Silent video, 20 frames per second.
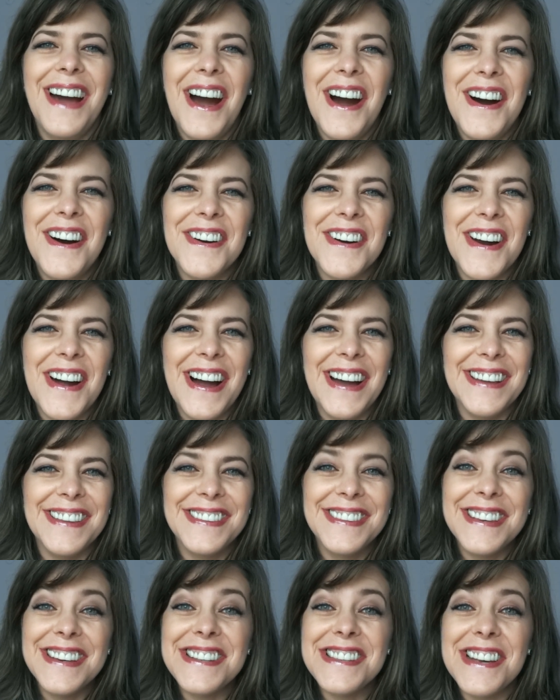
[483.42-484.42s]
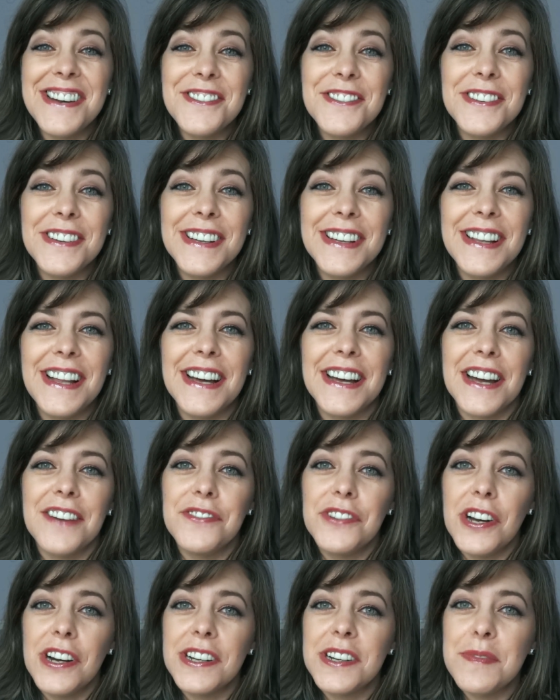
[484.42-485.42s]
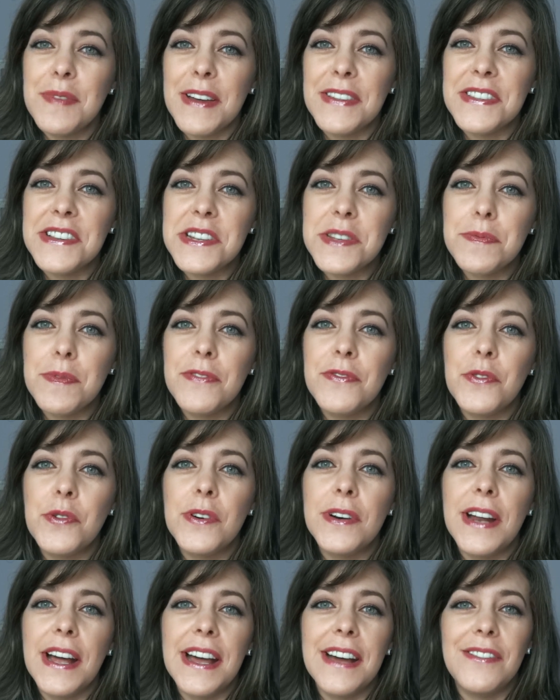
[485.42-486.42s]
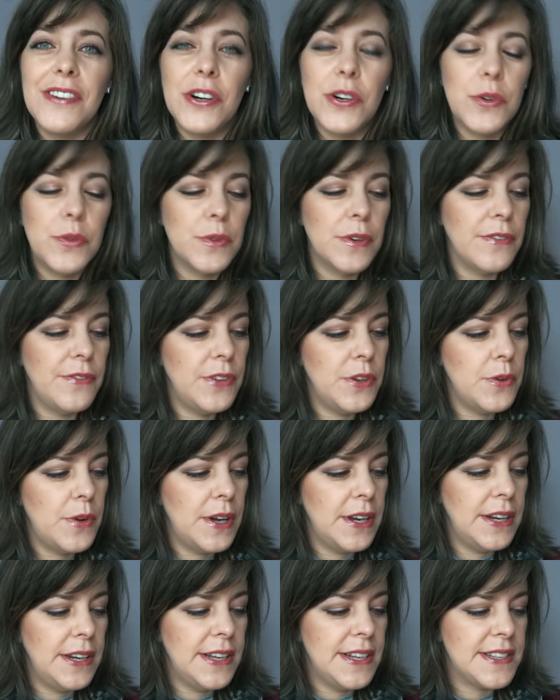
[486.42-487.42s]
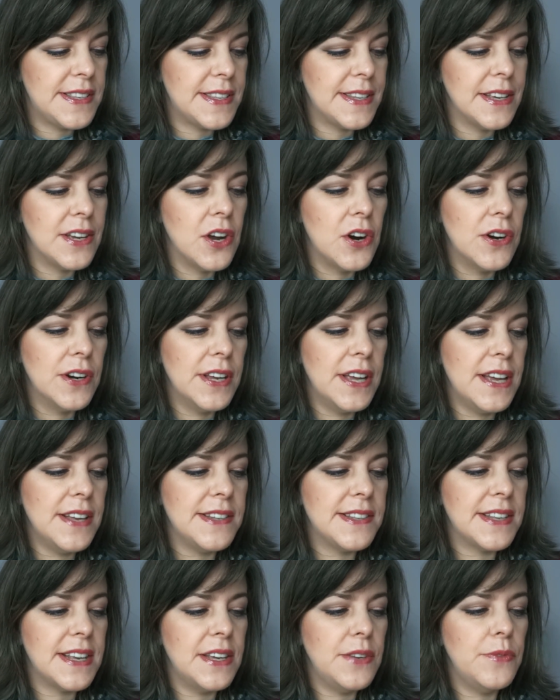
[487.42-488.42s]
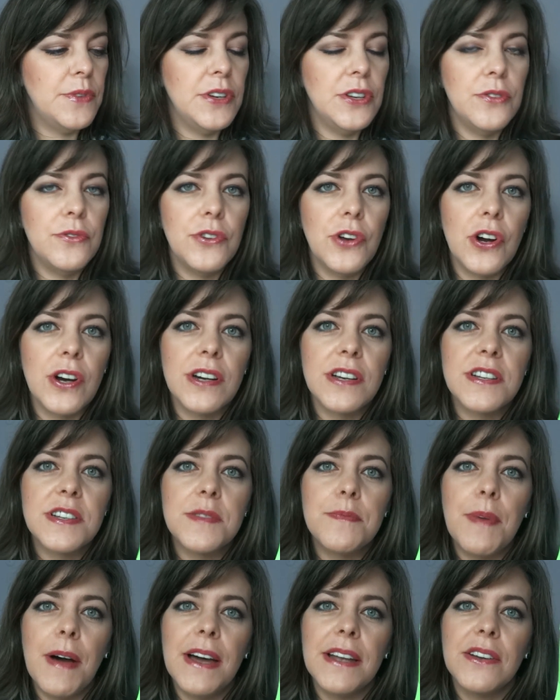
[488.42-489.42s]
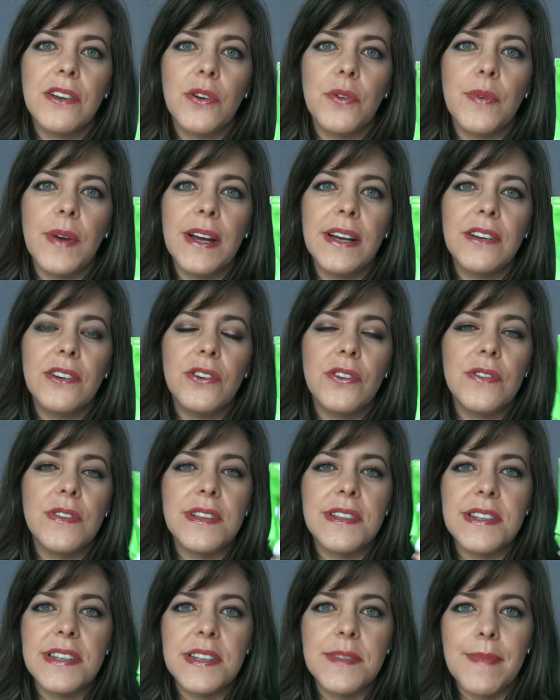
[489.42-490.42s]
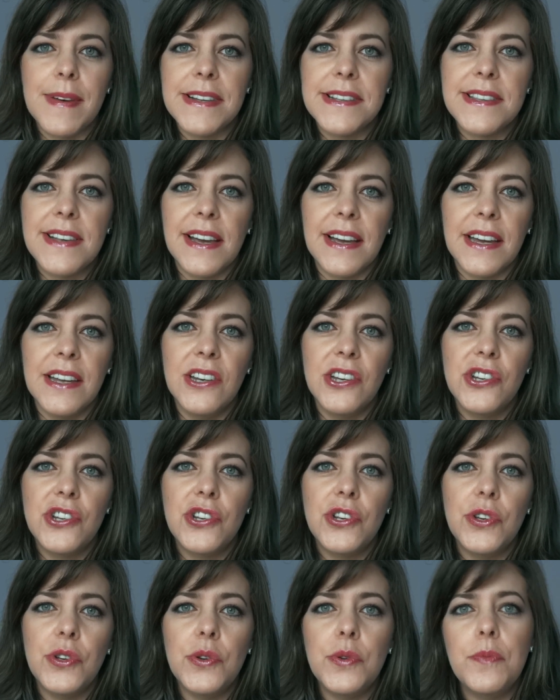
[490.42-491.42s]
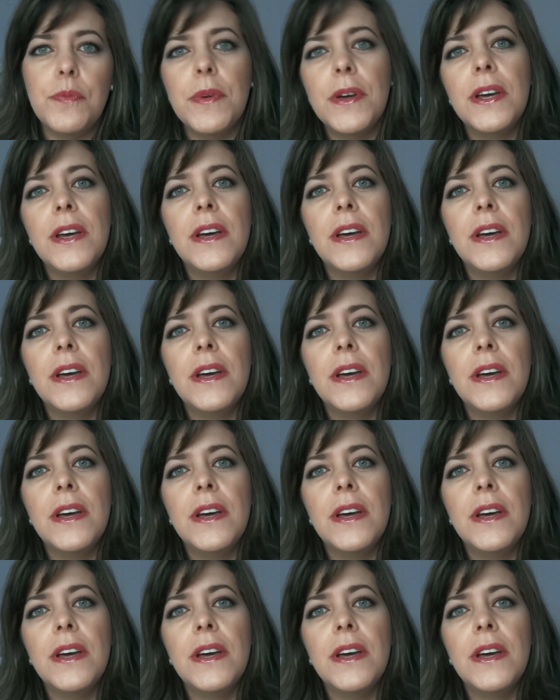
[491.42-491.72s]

All right, this I really like. I've talked about this before, and I have a whole review on it. It's the Garnier Skin Renew Dark Spot Corrector. This is my second tube.